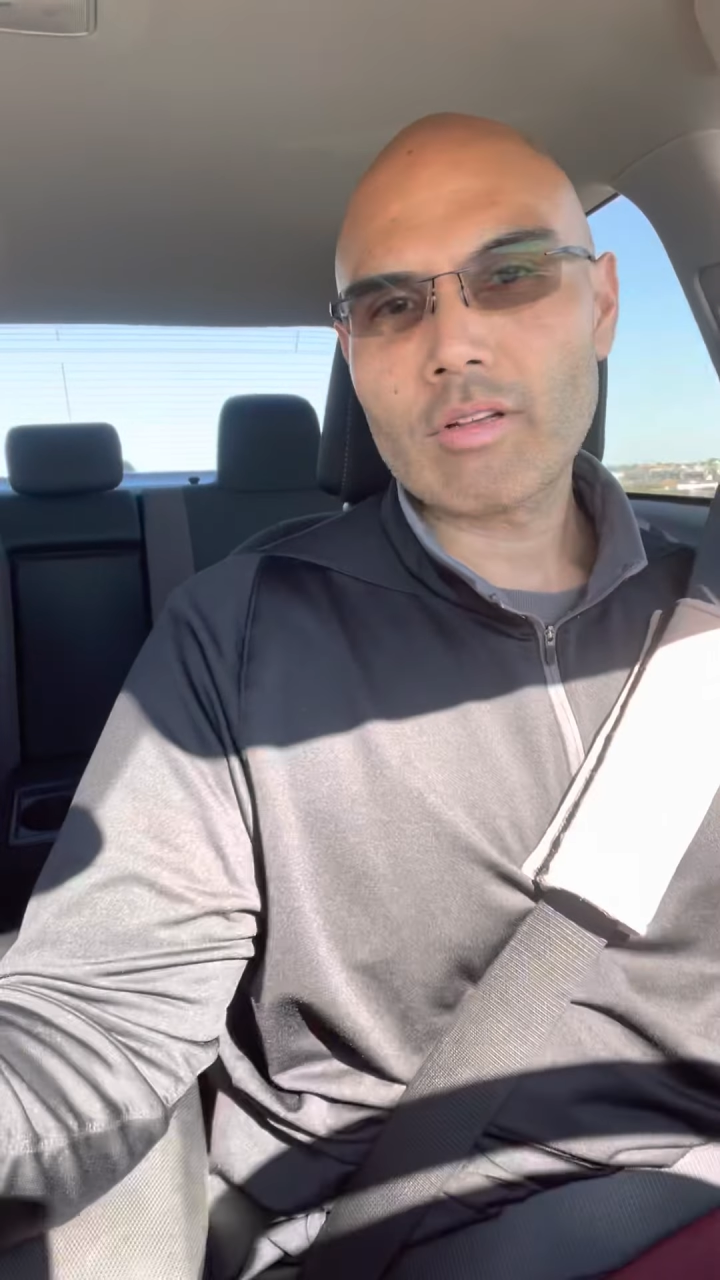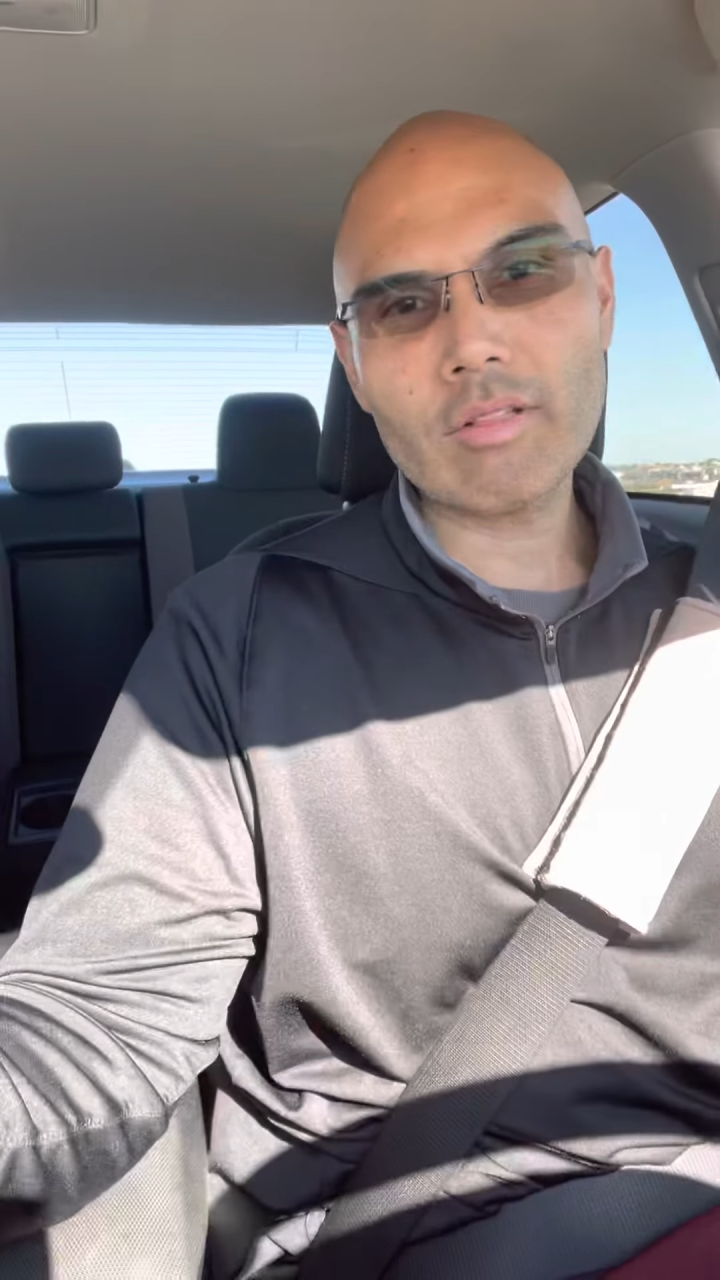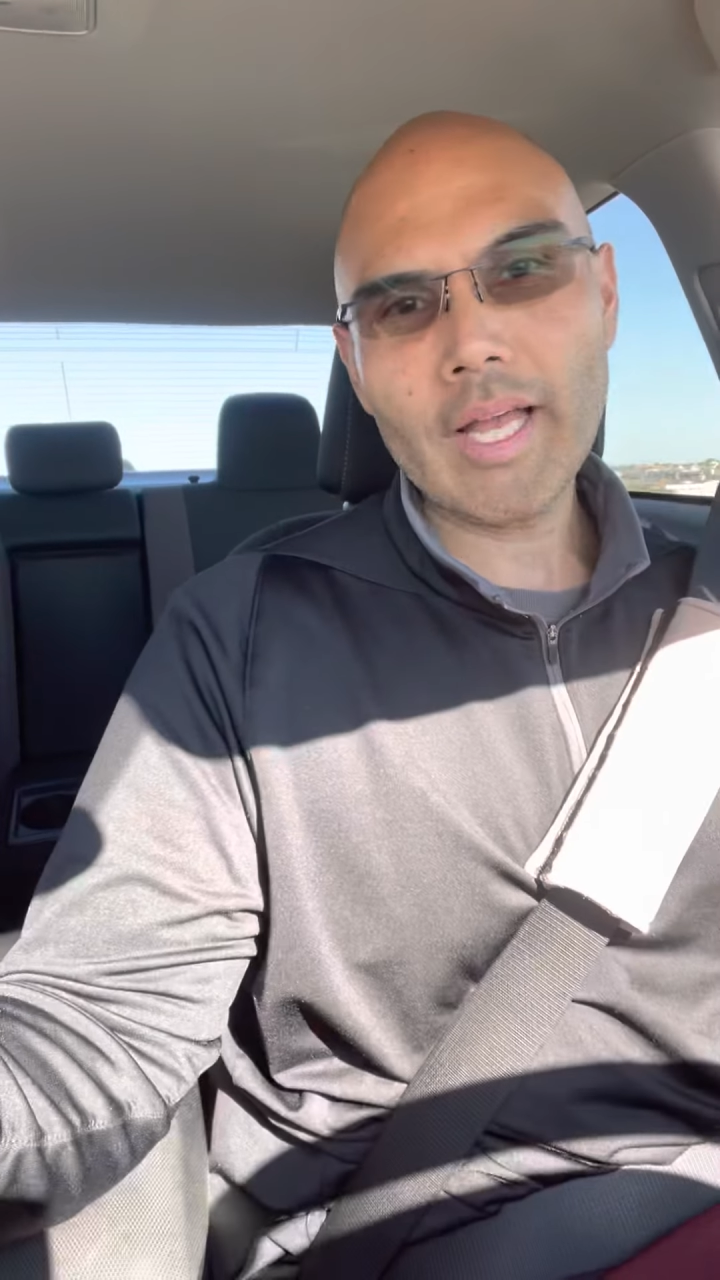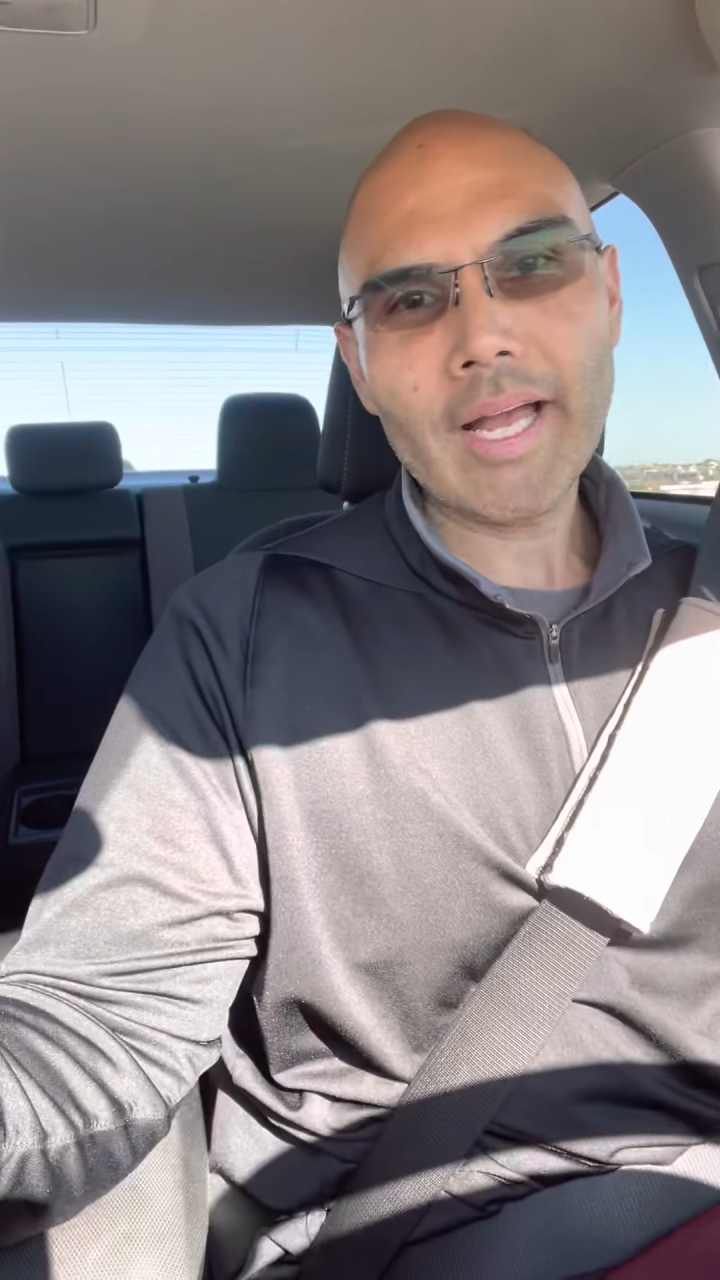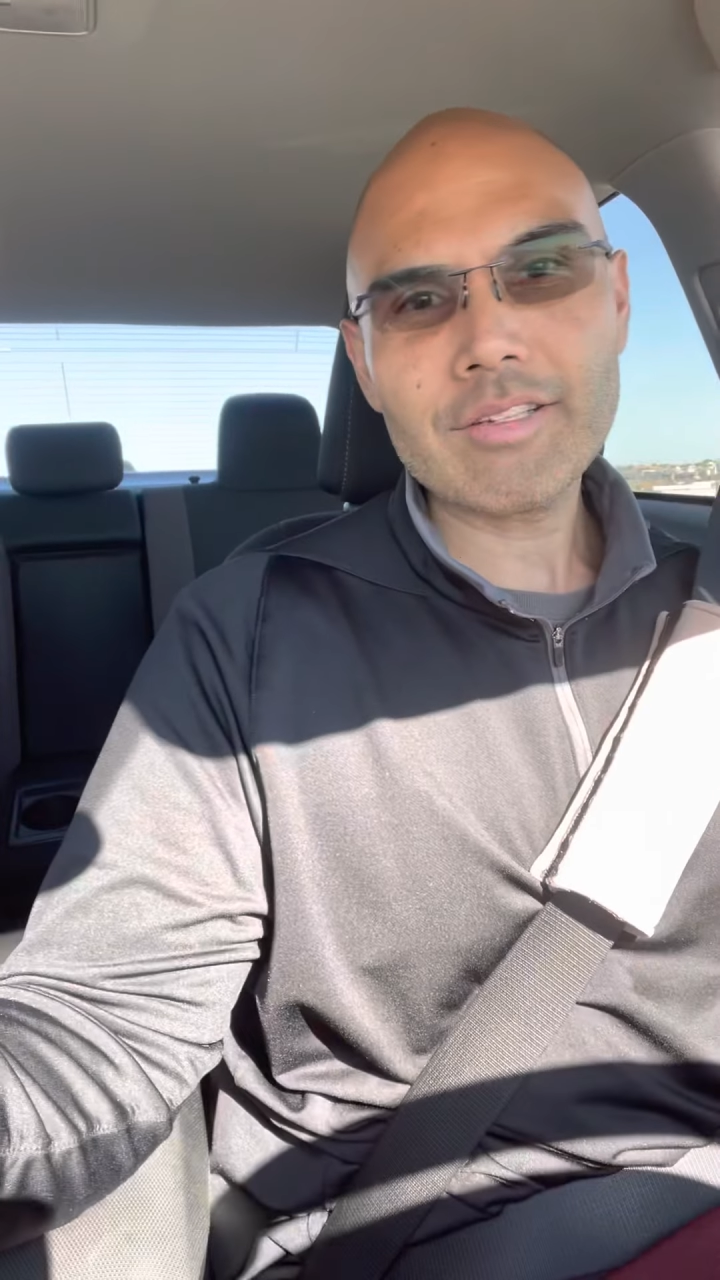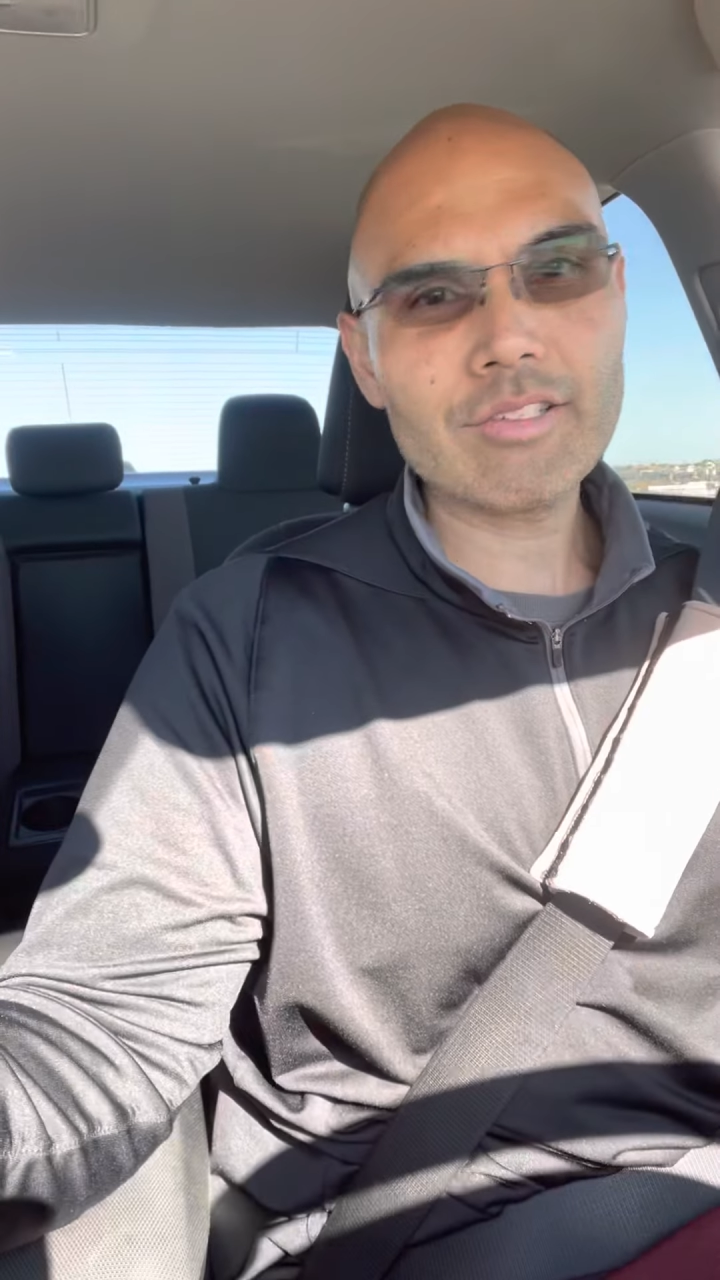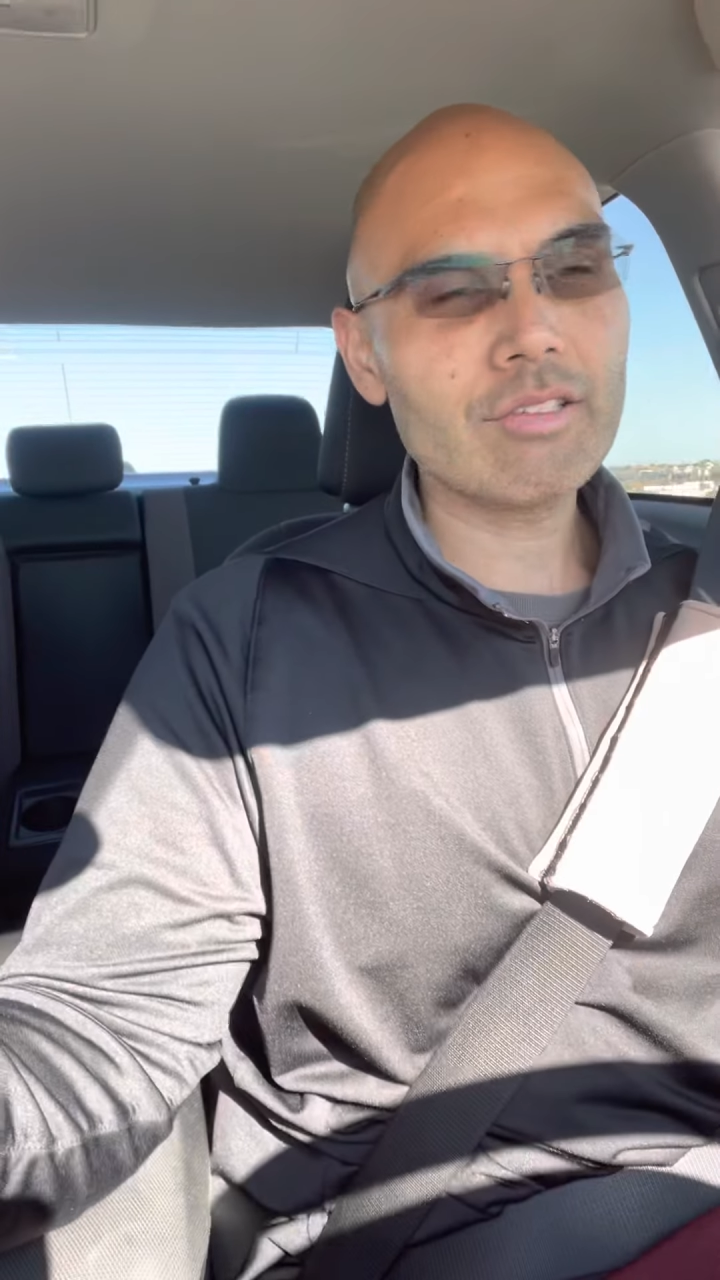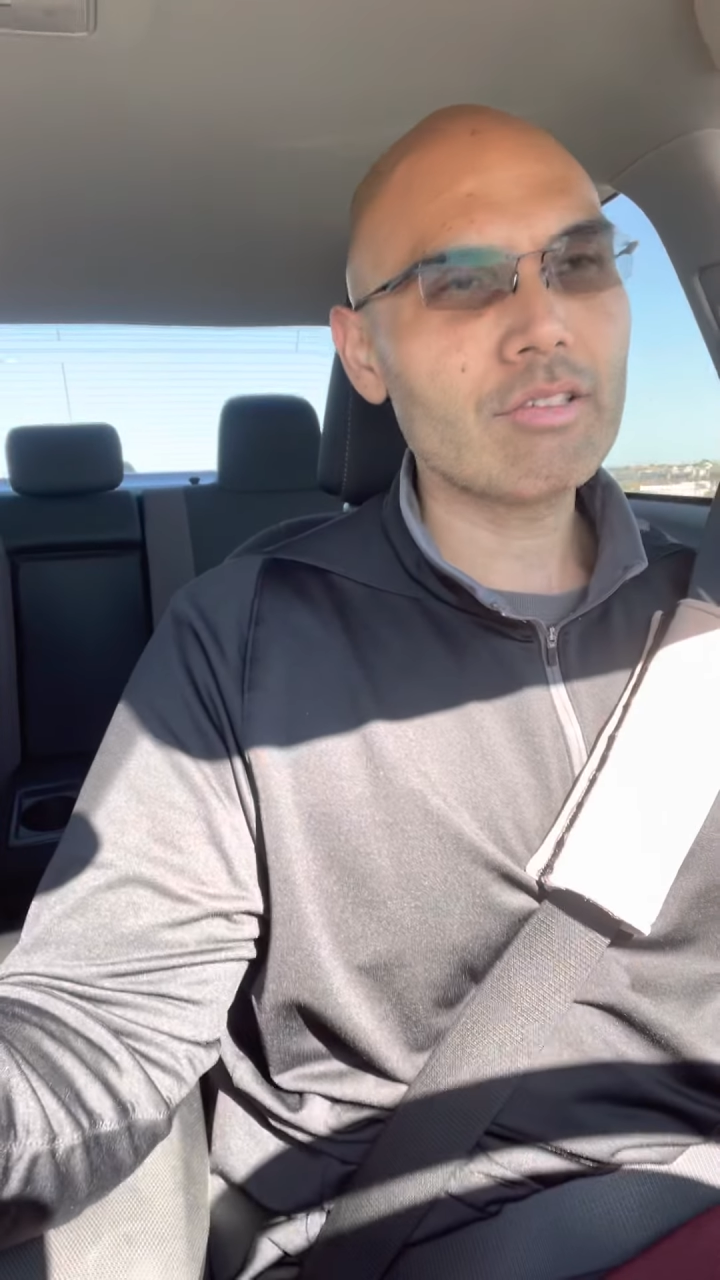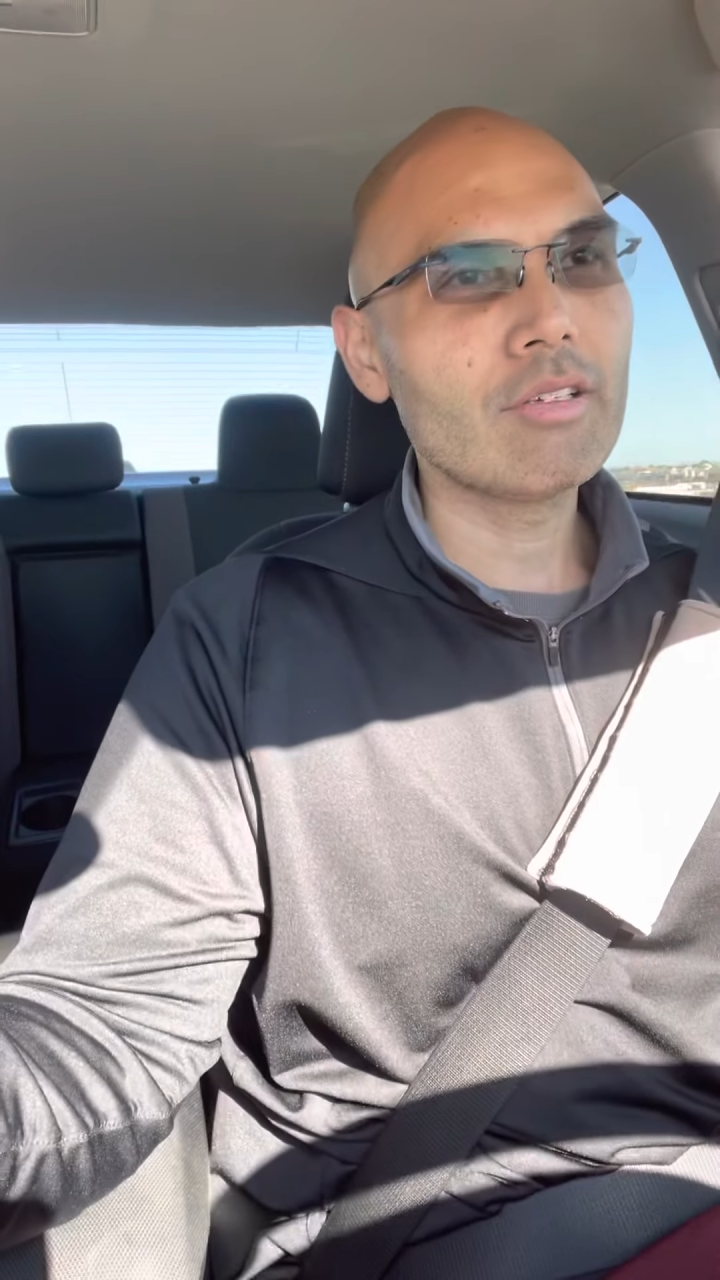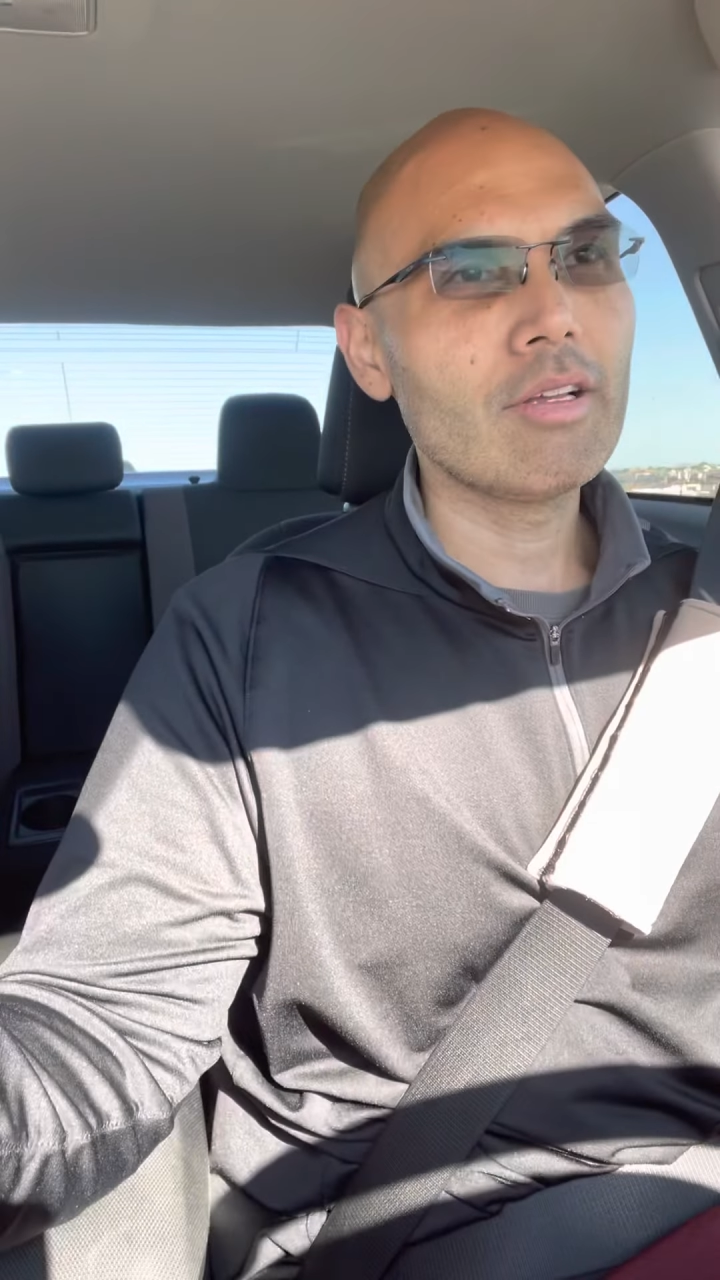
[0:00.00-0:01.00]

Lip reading: class,